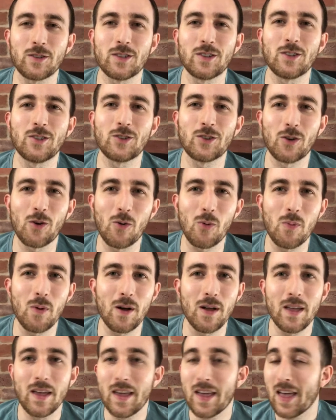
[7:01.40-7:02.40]
this show,
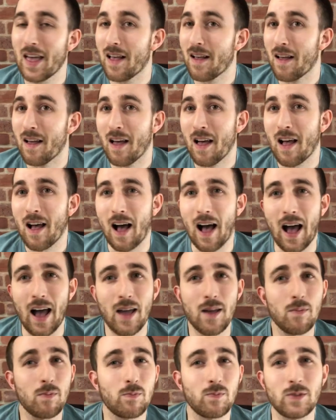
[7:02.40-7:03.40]
but
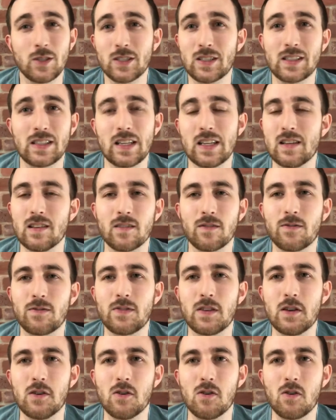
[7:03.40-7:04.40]
I just didn't
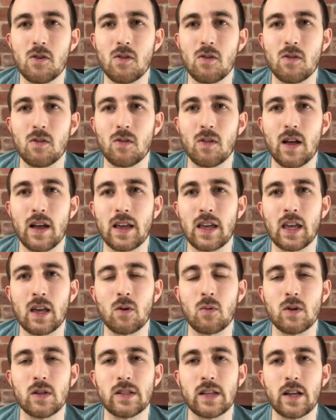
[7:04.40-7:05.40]
feel like it
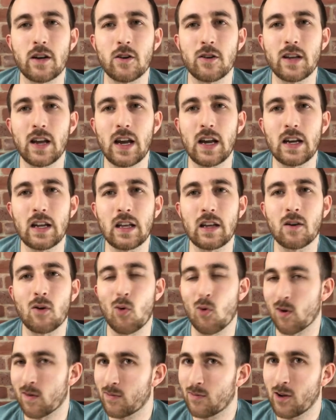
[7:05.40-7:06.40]
was entertaining
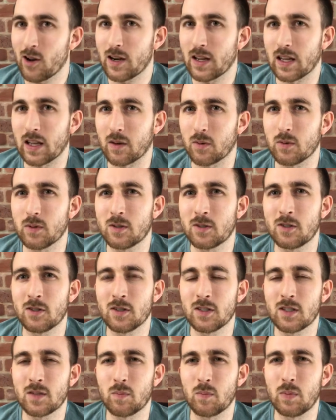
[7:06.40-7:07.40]
or funny. It was
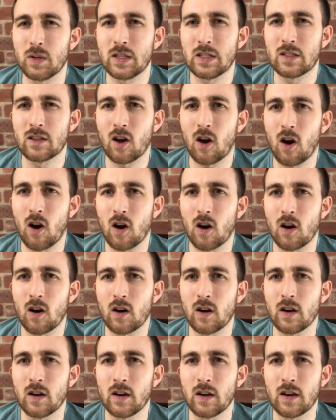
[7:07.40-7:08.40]
just
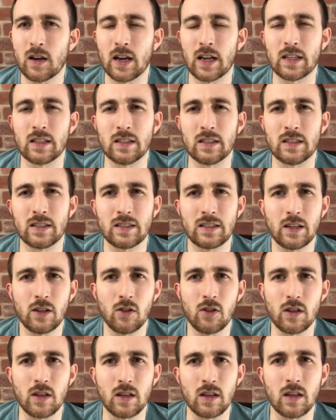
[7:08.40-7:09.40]
bizarre and
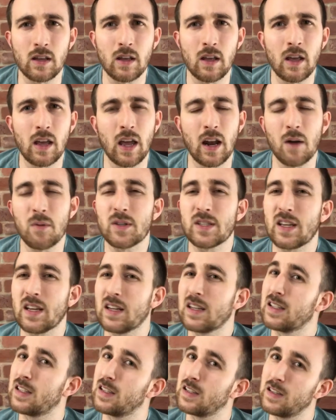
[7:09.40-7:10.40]
silly, and I was
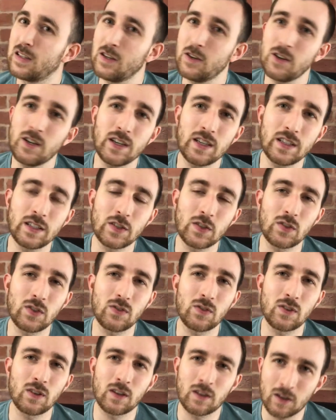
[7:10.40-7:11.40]
getting serious
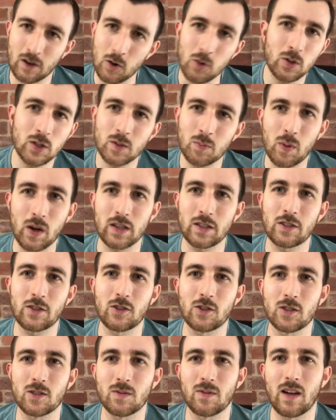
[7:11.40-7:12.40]

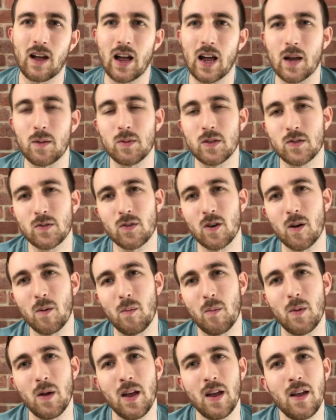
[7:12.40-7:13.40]
Ghostbusters vibes
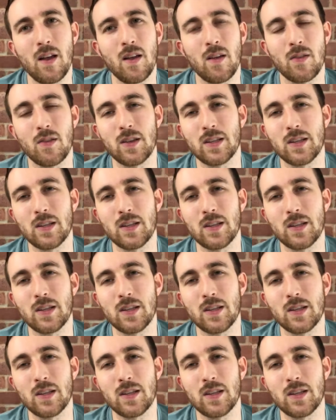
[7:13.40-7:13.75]
from the